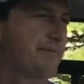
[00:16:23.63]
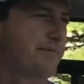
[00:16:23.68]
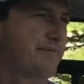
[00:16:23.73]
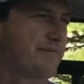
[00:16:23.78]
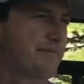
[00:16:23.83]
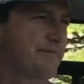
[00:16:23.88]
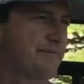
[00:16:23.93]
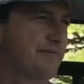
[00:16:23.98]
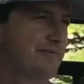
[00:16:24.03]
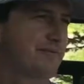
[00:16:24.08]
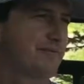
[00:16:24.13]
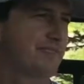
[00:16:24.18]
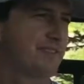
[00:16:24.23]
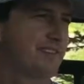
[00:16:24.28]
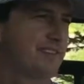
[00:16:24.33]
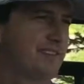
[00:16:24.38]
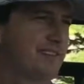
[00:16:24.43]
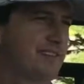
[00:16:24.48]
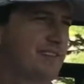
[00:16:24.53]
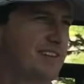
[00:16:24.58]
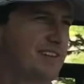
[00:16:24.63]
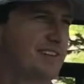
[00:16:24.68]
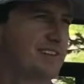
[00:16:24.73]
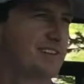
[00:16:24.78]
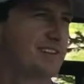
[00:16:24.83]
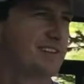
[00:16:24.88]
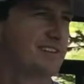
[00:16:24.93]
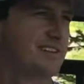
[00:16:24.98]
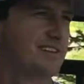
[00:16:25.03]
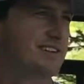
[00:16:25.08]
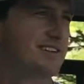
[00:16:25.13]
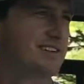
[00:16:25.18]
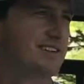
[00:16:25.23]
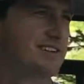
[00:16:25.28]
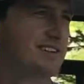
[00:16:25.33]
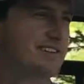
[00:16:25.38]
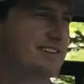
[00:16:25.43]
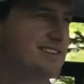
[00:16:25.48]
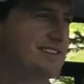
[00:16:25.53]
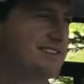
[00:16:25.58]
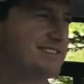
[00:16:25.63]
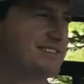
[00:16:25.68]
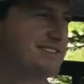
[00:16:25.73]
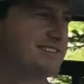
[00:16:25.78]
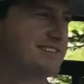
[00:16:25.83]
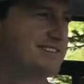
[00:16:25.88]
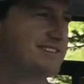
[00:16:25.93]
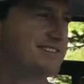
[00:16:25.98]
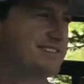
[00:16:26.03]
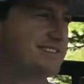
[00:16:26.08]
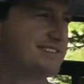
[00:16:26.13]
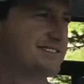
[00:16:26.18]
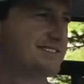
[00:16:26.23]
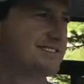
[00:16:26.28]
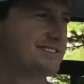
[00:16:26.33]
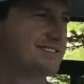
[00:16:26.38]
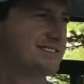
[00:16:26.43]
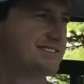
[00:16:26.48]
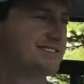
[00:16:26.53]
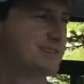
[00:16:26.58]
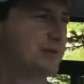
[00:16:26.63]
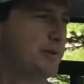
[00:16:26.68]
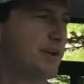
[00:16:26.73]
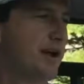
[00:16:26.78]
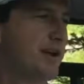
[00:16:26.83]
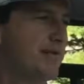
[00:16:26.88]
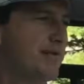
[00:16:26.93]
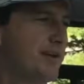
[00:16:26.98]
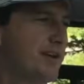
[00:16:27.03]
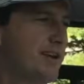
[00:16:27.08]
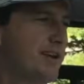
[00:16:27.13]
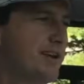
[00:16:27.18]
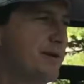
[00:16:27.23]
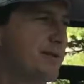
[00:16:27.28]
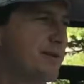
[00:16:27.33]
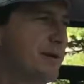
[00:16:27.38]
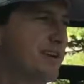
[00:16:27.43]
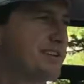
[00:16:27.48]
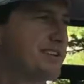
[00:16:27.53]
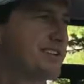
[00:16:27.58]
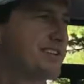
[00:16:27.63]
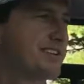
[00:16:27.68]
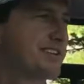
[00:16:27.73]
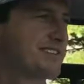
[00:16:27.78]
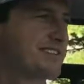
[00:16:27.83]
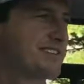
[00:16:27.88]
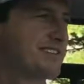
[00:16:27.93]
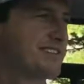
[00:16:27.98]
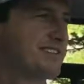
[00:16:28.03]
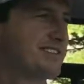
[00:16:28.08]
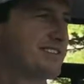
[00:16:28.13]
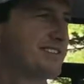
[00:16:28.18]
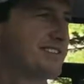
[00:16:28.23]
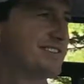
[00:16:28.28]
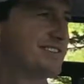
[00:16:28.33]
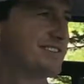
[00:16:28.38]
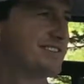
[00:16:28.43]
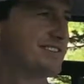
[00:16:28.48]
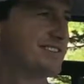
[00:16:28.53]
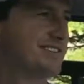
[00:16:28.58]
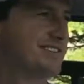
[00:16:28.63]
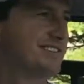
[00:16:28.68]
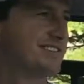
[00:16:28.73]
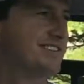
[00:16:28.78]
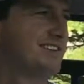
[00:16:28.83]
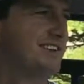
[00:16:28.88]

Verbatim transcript: rad. I just, I just saw the volcano. Um, it's really rad. I, it, we have volcano and tragic projects. At the same time. Oh no way.